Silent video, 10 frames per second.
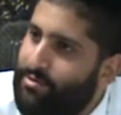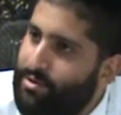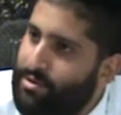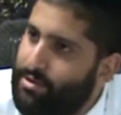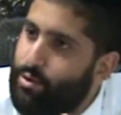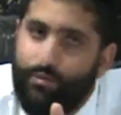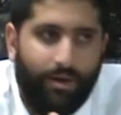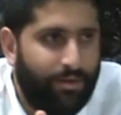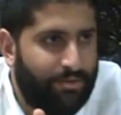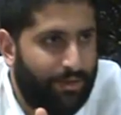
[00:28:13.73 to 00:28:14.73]
divorced? Who
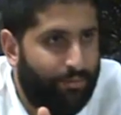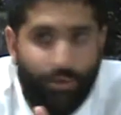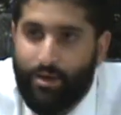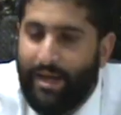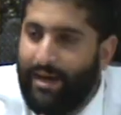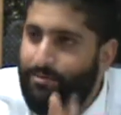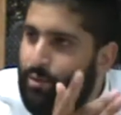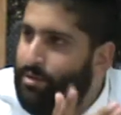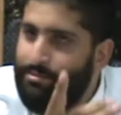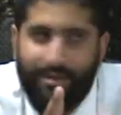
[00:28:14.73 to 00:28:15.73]
follows up? We don't have
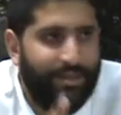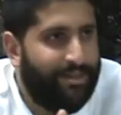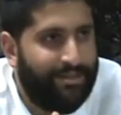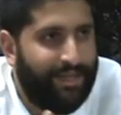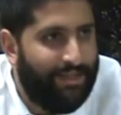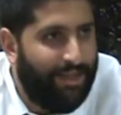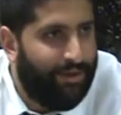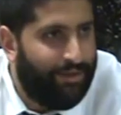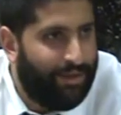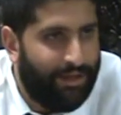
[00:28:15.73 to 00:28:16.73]
one Bedin in San
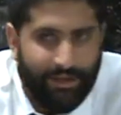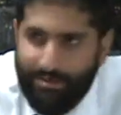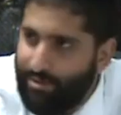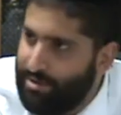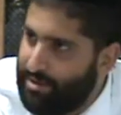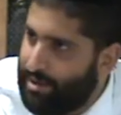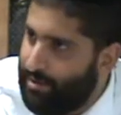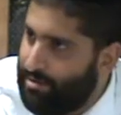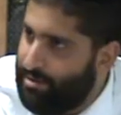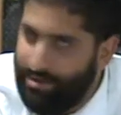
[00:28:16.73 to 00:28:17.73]
Diego that can divorce a
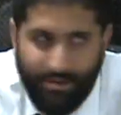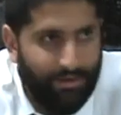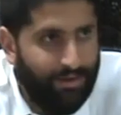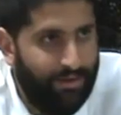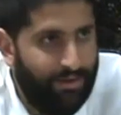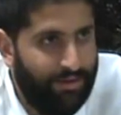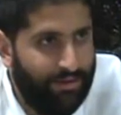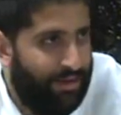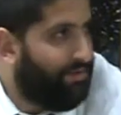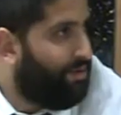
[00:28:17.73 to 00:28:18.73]
couple.
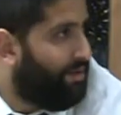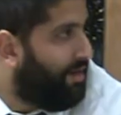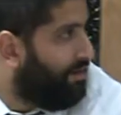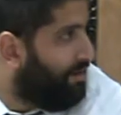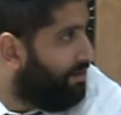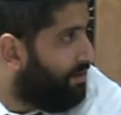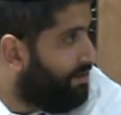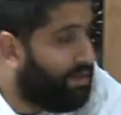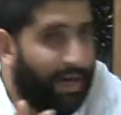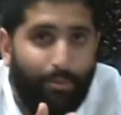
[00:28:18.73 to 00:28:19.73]
That's to go to LA.
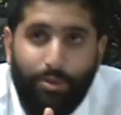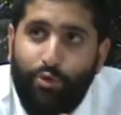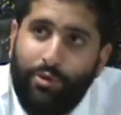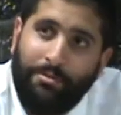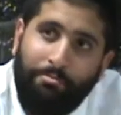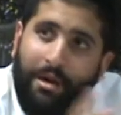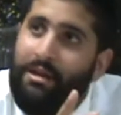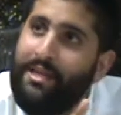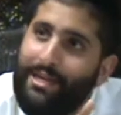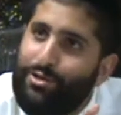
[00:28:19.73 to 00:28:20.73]
The couple who was
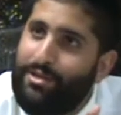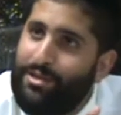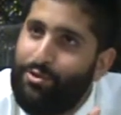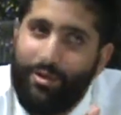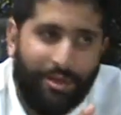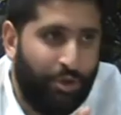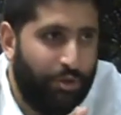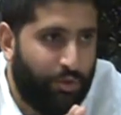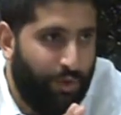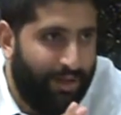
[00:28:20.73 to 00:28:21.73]
barely interested in doing a
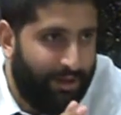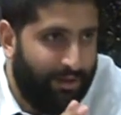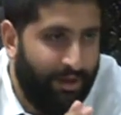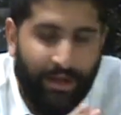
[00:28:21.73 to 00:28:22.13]
Jewish wedding,